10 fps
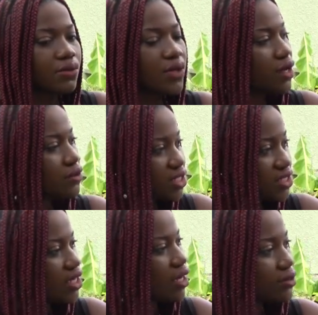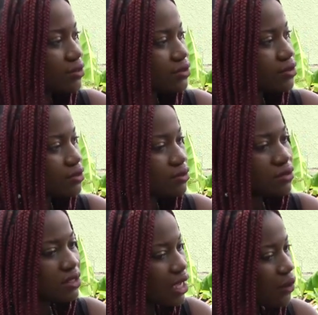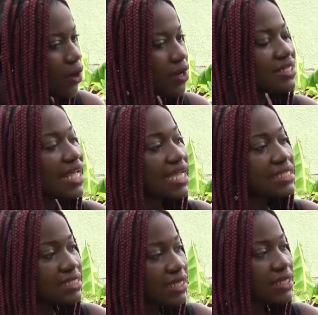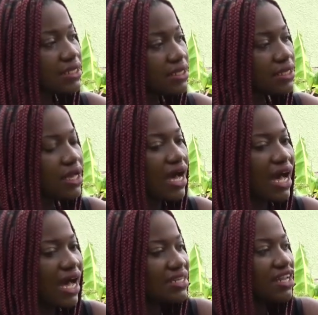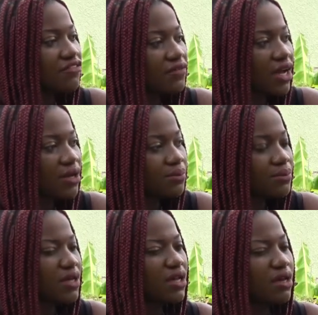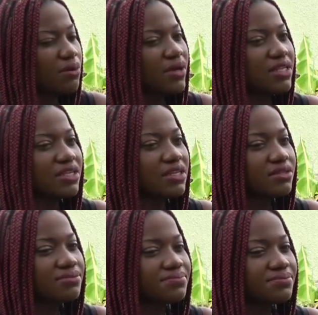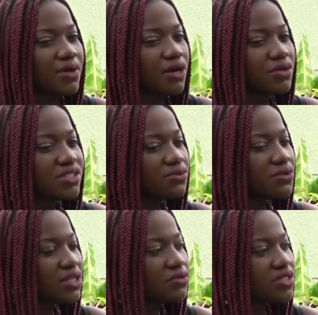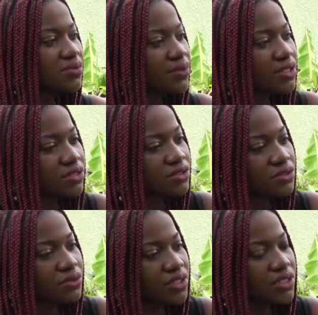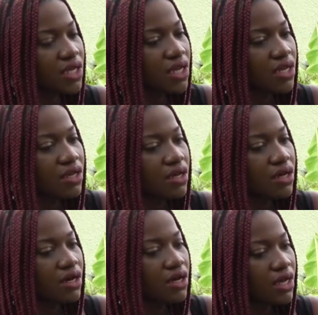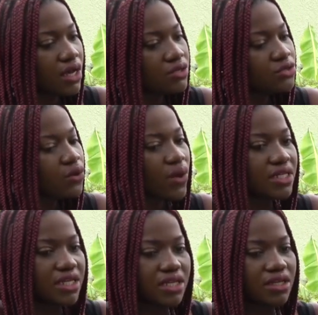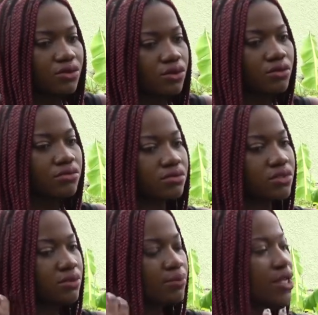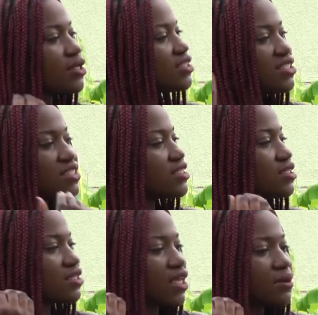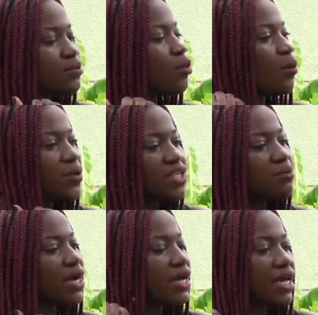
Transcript: When I was a child, around 9, 10, I had that vibe, but then I wasn't really responding to it. Okay. Yeah. So one day, you know, melodies kept popping in my